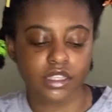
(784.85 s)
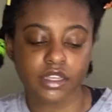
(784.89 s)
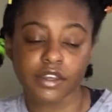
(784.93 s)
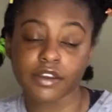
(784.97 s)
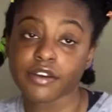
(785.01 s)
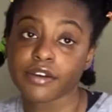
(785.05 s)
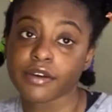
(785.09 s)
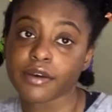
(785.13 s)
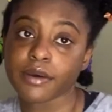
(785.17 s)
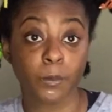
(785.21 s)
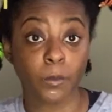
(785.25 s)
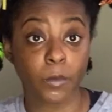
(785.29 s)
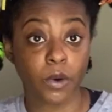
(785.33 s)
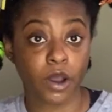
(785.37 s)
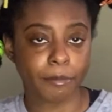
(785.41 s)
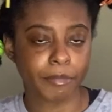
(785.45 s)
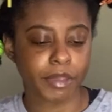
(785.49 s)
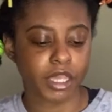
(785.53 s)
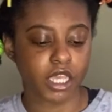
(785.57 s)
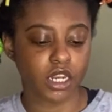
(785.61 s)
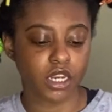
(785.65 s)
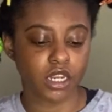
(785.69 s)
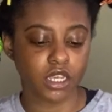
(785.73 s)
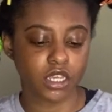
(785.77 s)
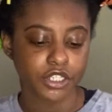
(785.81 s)
The
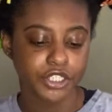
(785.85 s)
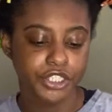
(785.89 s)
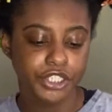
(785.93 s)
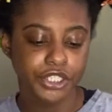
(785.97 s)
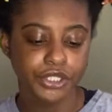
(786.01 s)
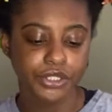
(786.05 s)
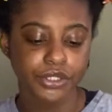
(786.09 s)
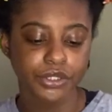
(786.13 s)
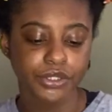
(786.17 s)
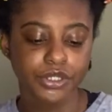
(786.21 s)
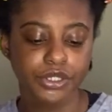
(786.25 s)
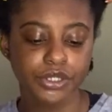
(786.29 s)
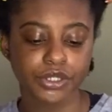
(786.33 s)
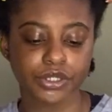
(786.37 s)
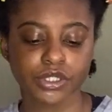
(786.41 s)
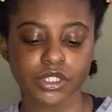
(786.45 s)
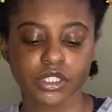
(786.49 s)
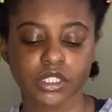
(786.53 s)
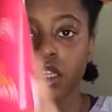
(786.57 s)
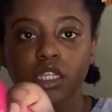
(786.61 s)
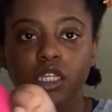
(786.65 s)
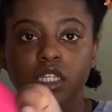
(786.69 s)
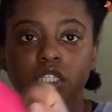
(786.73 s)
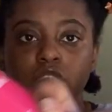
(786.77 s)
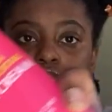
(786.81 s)
woman, she
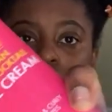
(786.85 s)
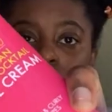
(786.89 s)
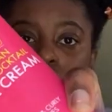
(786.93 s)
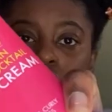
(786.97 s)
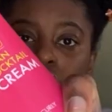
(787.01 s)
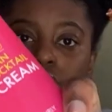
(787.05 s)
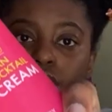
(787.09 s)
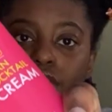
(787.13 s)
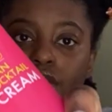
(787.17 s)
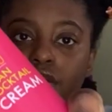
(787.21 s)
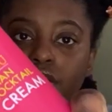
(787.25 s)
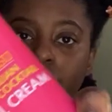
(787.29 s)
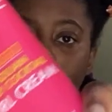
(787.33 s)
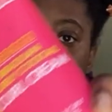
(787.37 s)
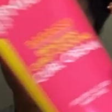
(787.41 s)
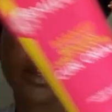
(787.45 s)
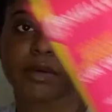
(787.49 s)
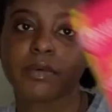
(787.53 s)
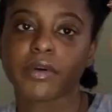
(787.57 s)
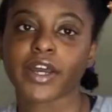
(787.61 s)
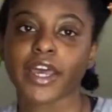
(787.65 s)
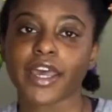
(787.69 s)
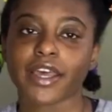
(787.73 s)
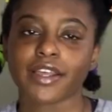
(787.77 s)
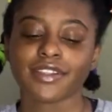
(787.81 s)
used this curl
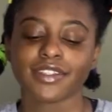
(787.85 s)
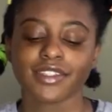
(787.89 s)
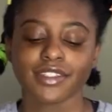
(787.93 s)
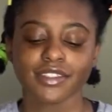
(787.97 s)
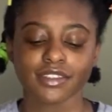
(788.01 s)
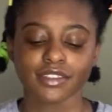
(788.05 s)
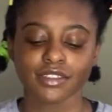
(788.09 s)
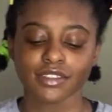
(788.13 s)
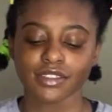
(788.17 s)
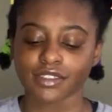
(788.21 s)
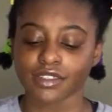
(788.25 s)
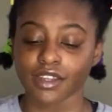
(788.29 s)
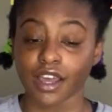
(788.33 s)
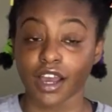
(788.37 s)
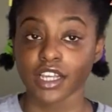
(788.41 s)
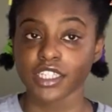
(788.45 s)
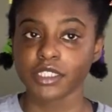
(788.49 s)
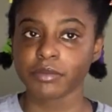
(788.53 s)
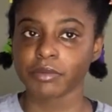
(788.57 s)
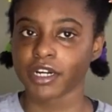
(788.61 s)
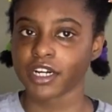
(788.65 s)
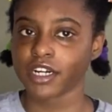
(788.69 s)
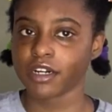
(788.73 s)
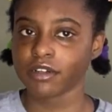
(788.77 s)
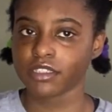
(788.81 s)
cream. Okay, this is not
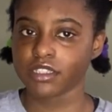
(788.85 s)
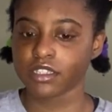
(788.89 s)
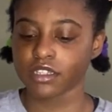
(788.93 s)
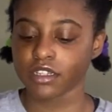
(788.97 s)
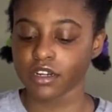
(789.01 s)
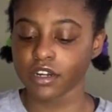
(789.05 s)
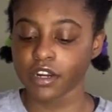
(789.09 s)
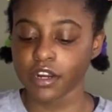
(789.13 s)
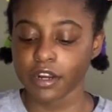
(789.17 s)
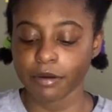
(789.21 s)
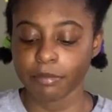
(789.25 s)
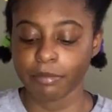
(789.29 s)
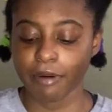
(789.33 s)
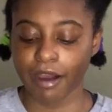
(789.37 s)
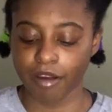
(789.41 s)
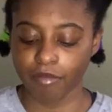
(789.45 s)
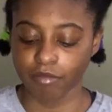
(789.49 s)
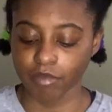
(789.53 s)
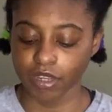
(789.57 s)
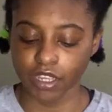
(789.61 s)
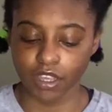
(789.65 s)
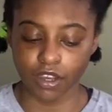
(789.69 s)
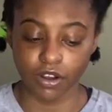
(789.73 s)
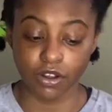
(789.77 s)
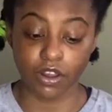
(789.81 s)
sponsored by
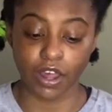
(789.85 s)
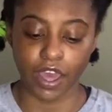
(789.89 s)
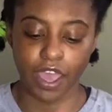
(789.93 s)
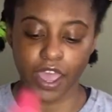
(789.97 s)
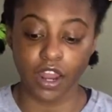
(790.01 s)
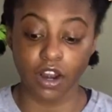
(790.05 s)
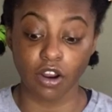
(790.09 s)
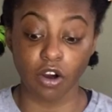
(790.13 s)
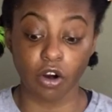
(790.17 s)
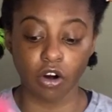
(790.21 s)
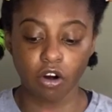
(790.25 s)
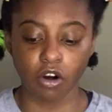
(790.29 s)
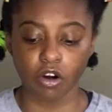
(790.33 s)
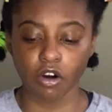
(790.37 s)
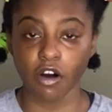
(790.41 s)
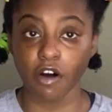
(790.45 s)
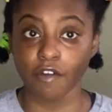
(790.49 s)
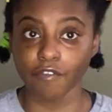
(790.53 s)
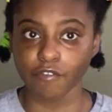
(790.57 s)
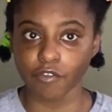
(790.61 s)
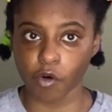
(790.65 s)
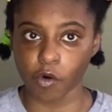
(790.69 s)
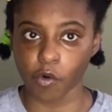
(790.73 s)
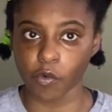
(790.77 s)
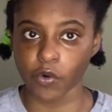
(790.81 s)
Mielle at all,
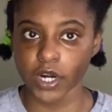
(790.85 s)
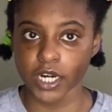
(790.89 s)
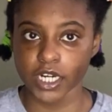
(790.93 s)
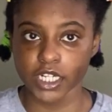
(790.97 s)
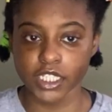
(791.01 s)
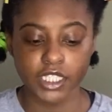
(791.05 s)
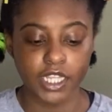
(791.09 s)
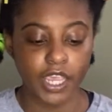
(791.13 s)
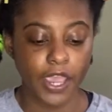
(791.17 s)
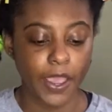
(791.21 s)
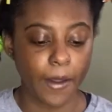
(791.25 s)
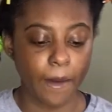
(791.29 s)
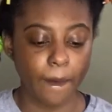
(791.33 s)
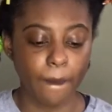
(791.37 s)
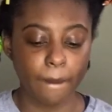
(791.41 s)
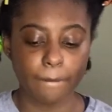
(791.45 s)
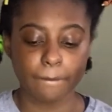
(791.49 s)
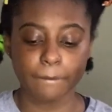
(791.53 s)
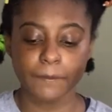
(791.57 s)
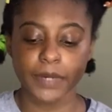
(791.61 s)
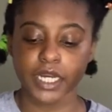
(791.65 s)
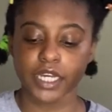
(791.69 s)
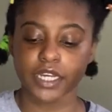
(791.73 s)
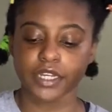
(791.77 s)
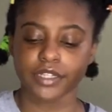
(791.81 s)
of course.
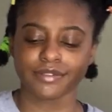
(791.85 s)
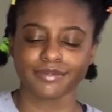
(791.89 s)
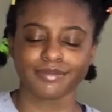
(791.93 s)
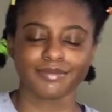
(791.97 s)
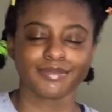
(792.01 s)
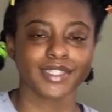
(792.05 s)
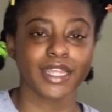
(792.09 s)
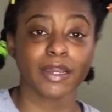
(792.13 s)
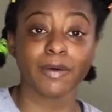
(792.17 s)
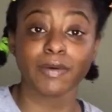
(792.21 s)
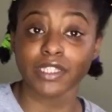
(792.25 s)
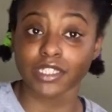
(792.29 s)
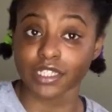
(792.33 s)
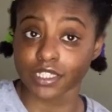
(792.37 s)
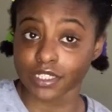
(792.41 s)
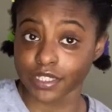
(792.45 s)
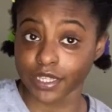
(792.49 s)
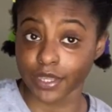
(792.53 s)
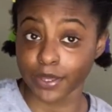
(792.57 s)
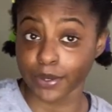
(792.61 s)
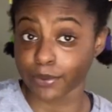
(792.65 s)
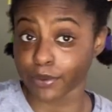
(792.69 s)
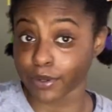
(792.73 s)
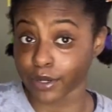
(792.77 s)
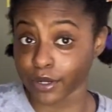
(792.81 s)
But there was a
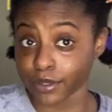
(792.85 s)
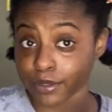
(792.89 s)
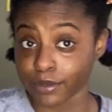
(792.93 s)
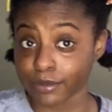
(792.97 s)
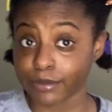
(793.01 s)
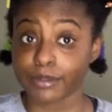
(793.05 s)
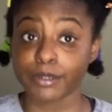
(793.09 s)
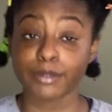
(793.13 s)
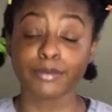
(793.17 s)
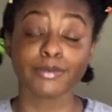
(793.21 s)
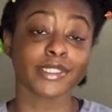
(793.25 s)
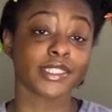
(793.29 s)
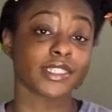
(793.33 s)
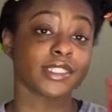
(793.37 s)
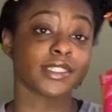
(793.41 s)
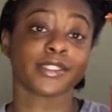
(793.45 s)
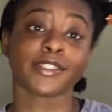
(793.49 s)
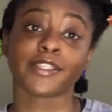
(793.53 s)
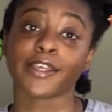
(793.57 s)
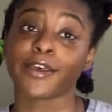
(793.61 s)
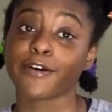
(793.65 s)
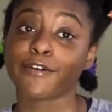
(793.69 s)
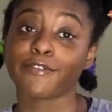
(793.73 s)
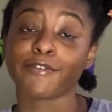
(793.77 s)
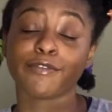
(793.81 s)
sale, girl. It was a
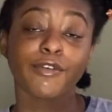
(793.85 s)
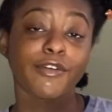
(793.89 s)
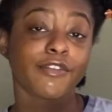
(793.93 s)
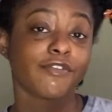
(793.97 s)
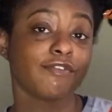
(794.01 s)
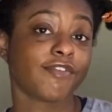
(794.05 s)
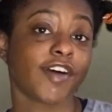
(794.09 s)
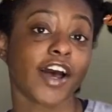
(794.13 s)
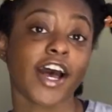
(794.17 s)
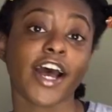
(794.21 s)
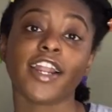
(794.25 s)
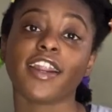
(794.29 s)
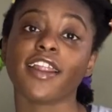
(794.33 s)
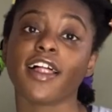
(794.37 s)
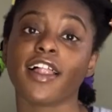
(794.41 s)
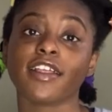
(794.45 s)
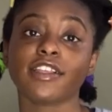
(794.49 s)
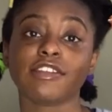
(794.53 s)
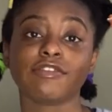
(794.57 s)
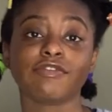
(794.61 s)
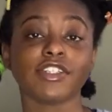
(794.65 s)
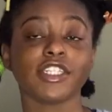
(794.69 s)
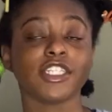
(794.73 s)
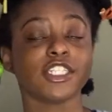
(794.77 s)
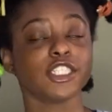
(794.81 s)
sale for
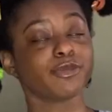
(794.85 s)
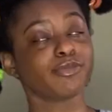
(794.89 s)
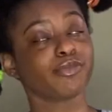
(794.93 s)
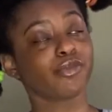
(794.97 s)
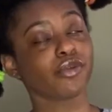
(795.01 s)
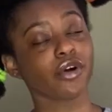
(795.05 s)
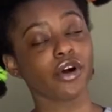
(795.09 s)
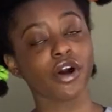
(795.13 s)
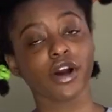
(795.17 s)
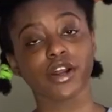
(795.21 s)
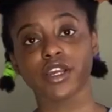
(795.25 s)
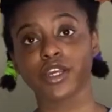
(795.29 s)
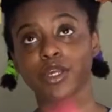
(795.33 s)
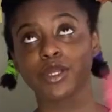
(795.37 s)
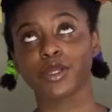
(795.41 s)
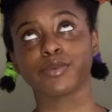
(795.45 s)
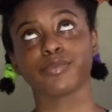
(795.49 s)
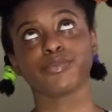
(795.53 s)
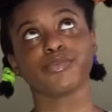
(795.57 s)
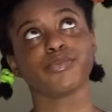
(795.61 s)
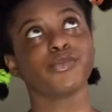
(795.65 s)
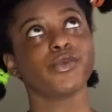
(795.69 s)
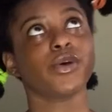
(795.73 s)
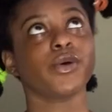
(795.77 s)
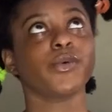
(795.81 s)
$5 for each
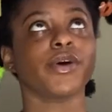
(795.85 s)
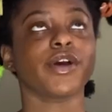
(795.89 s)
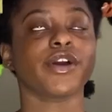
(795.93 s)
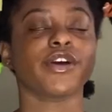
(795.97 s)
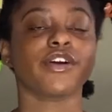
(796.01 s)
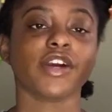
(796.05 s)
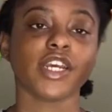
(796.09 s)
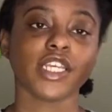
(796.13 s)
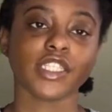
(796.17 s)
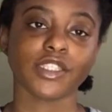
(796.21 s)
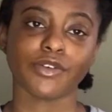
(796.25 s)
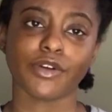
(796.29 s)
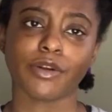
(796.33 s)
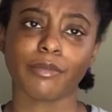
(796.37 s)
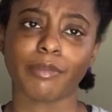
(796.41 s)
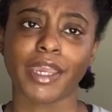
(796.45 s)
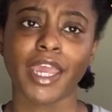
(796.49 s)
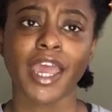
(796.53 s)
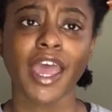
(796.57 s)
product. We went crazy with